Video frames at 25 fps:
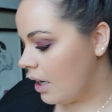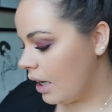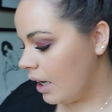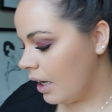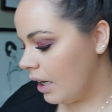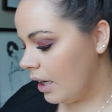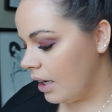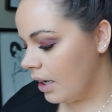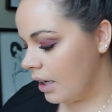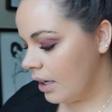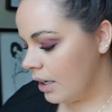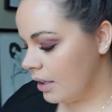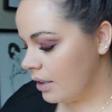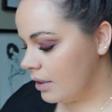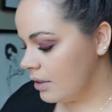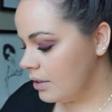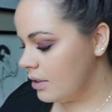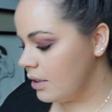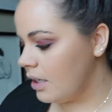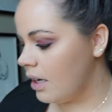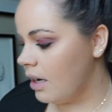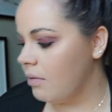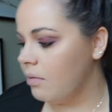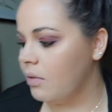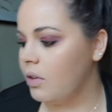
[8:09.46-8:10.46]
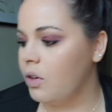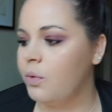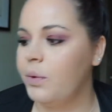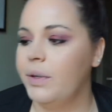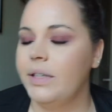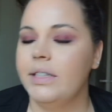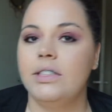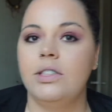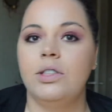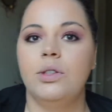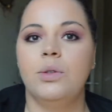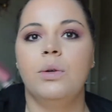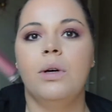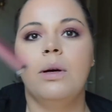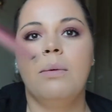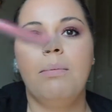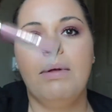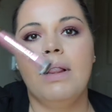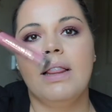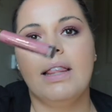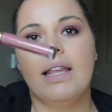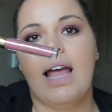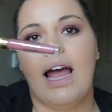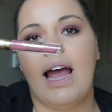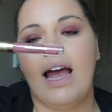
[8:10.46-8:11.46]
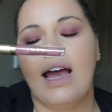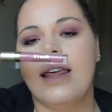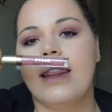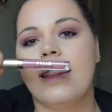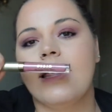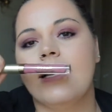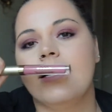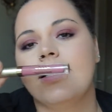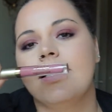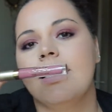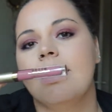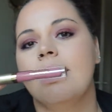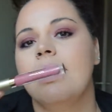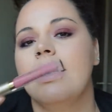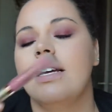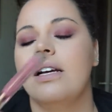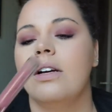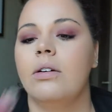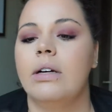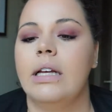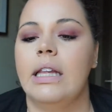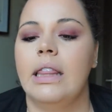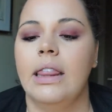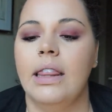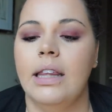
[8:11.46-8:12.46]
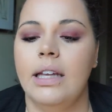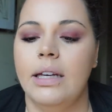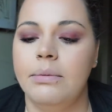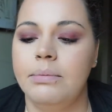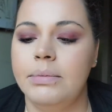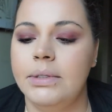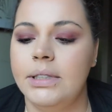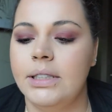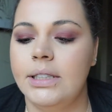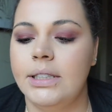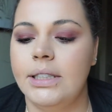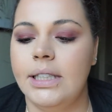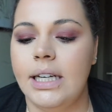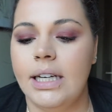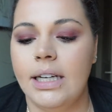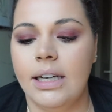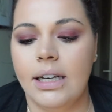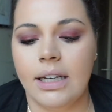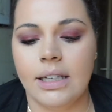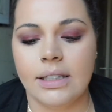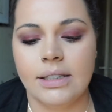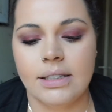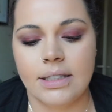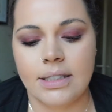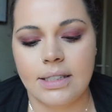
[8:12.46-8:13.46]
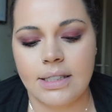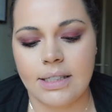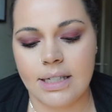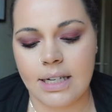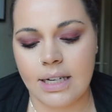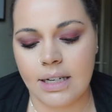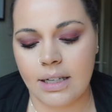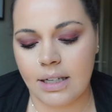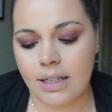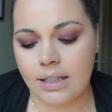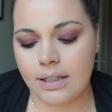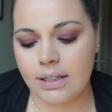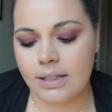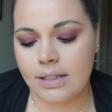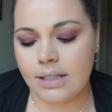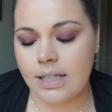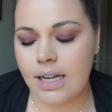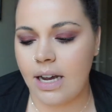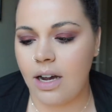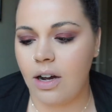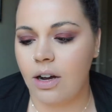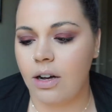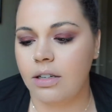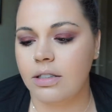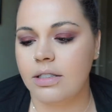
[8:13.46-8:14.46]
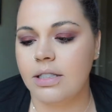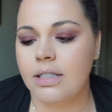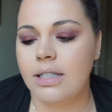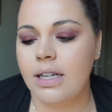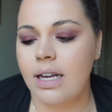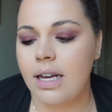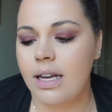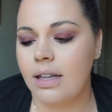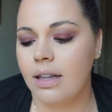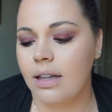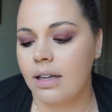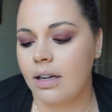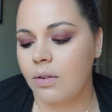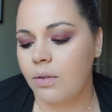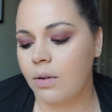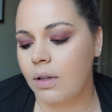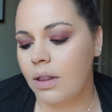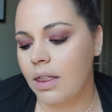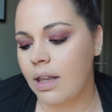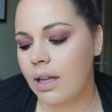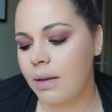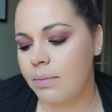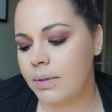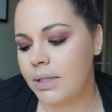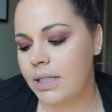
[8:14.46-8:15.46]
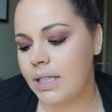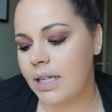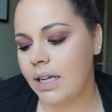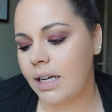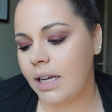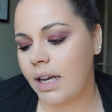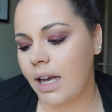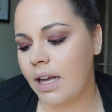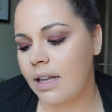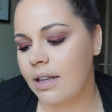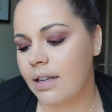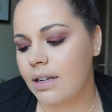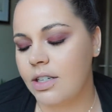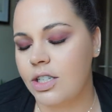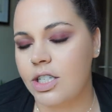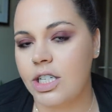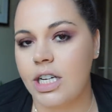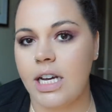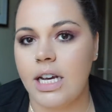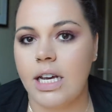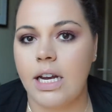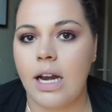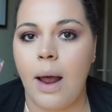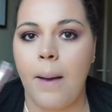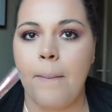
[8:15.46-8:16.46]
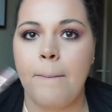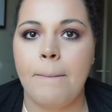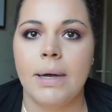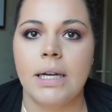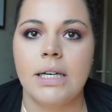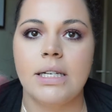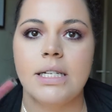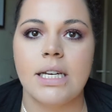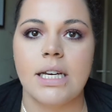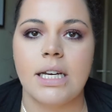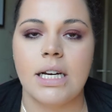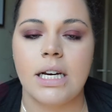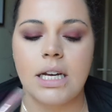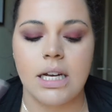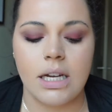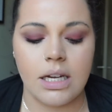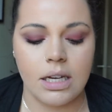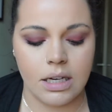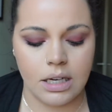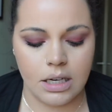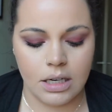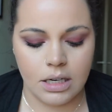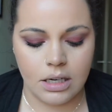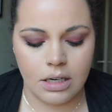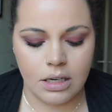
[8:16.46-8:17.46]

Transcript: And I'm going to apply this liquid lipstick. It's a Stila Stay All Day liquid lipstick in the shade Patina.